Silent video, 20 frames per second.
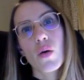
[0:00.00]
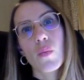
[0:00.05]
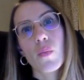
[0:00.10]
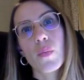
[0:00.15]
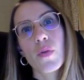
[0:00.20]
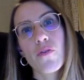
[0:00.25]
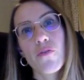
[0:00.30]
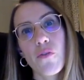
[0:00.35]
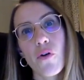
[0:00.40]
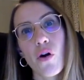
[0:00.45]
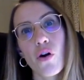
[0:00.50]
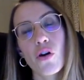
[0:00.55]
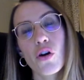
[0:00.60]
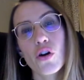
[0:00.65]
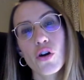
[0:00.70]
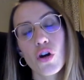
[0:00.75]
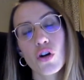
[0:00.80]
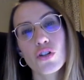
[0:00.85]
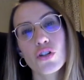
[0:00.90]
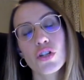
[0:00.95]
before
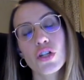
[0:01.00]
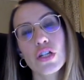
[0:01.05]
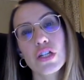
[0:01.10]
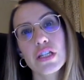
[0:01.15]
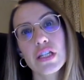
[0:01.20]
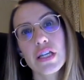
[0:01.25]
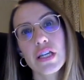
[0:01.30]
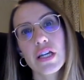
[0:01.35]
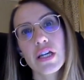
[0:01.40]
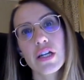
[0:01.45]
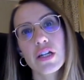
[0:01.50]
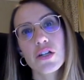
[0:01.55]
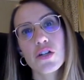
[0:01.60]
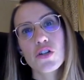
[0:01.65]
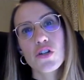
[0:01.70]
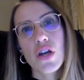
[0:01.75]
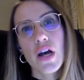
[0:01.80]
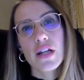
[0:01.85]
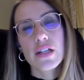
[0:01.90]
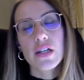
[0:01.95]
crossing the English
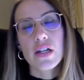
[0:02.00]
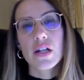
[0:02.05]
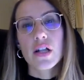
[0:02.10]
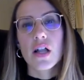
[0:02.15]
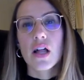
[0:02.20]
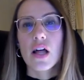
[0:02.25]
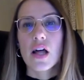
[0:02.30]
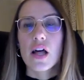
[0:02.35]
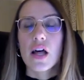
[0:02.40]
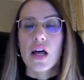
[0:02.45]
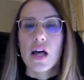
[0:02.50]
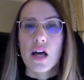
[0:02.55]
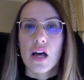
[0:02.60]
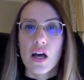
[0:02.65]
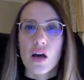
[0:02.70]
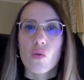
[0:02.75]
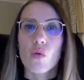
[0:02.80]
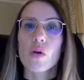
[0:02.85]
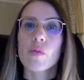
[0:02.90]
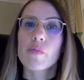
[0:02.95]
Channel
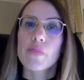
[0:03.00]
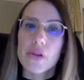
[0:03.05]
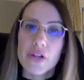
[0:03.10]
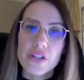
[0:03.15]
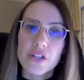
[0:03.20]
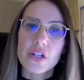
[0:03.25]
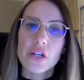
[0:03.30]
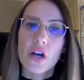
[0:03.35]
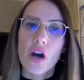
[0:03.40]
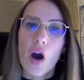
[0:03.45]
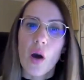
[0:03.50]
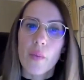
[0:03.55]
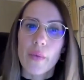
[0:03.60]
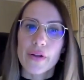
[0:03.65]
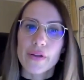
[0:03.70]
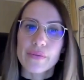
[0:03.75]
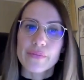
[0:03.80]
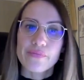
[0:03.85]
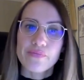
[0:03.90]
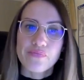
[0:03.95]
were pretty
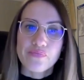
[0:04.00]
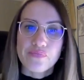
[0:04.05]
common.